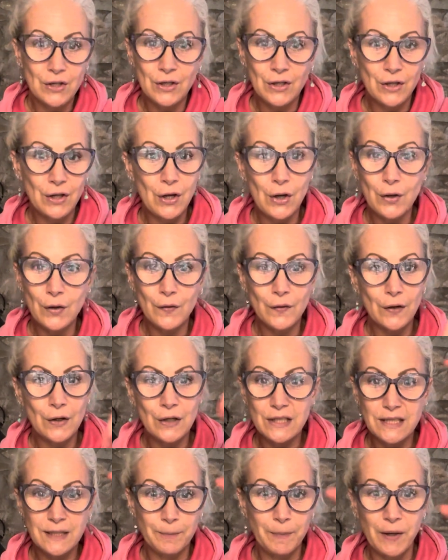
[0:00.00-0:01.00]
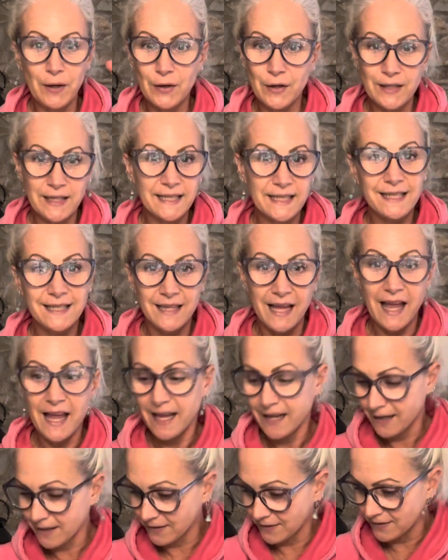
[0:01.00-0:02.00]
universe, spirit is
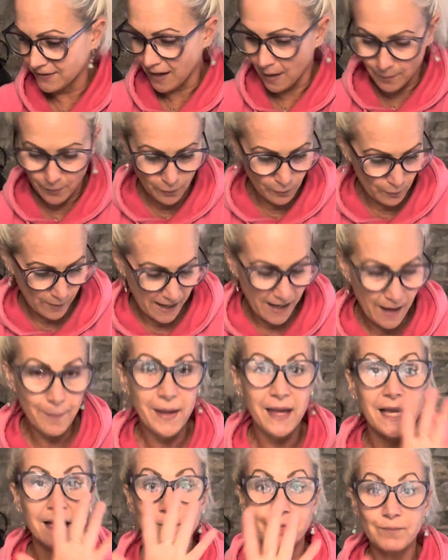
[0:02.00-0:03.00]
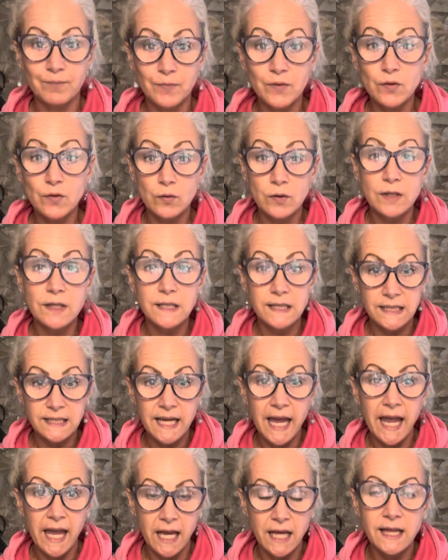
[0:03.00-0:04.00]
like double whammy.
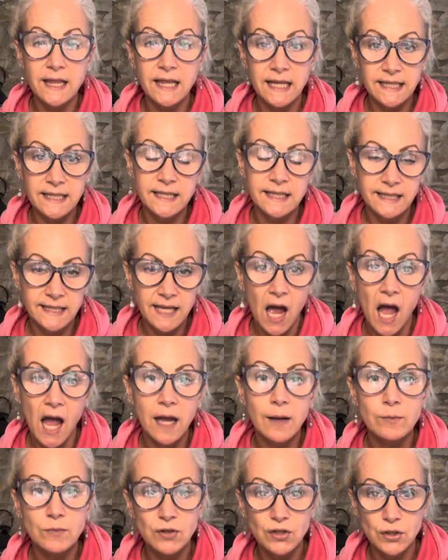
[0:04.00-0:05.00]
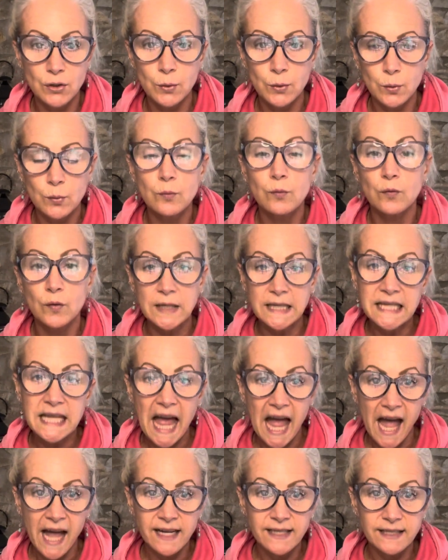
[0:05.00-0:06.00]
Take this time to
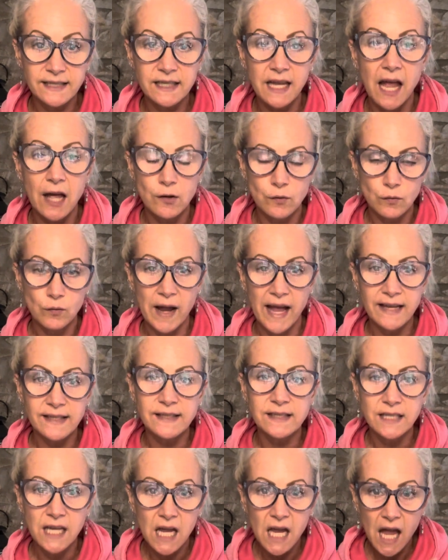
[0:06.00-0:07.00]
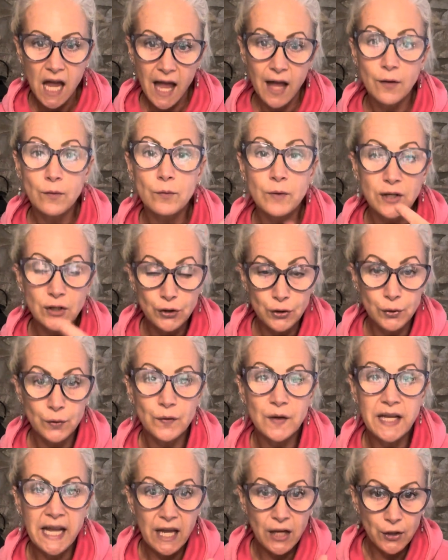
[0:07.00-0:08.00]
relax and rest and
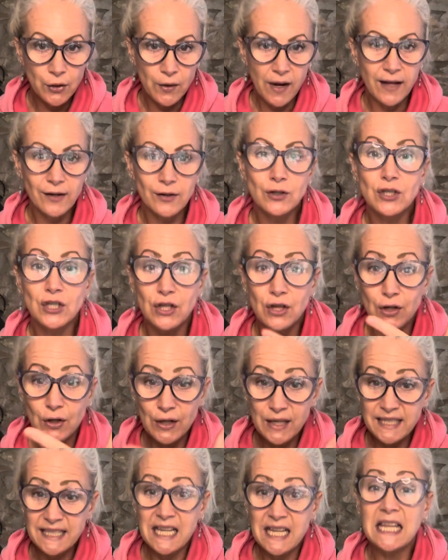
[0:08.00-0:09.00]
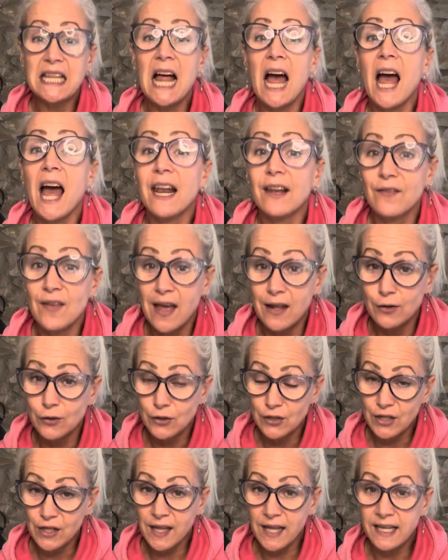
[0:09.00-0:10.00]
rejuvenate your energy. There is a lot of
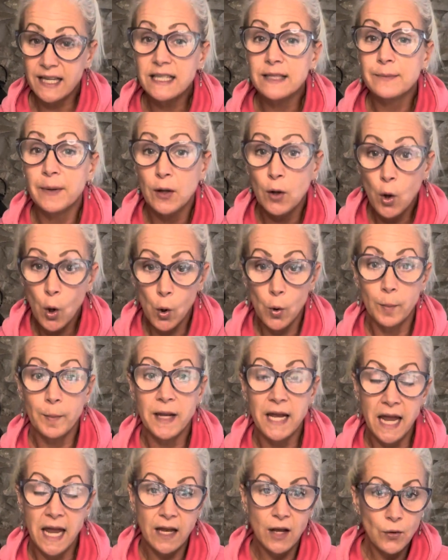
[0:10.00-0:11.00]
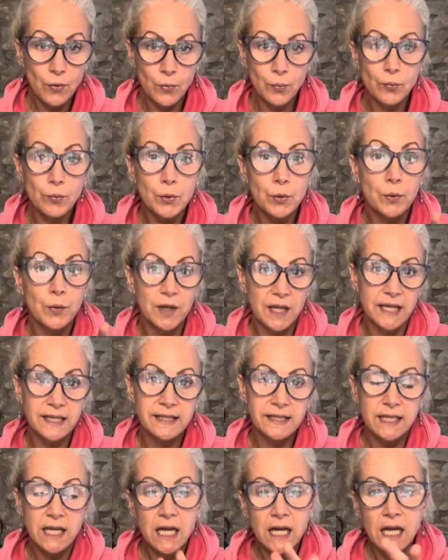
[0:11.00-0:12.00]
energy that has been culminating through
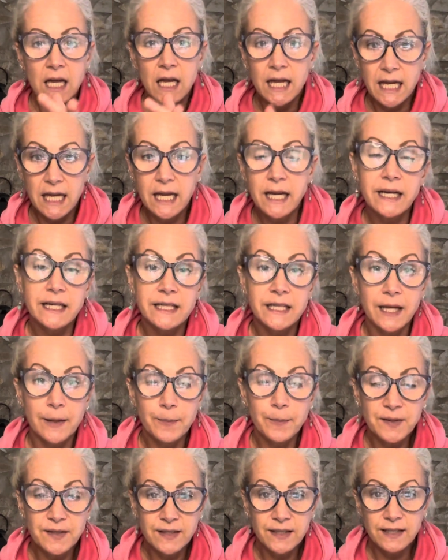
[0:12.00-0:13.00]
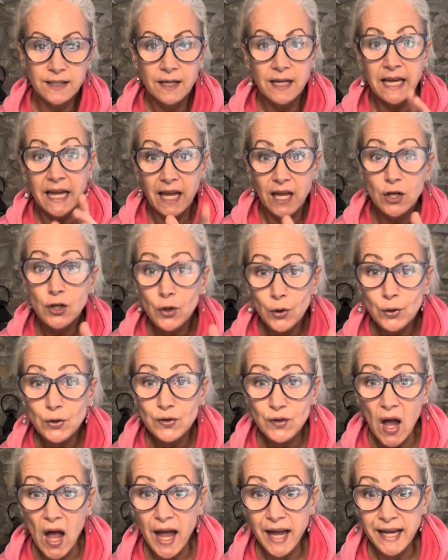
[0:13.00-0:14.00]
this eclipse in your
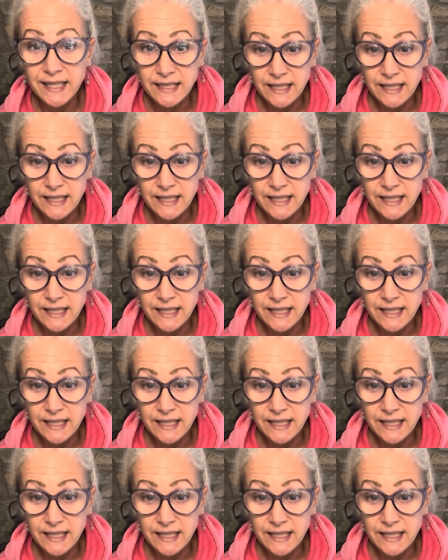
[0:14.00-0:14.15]
sign,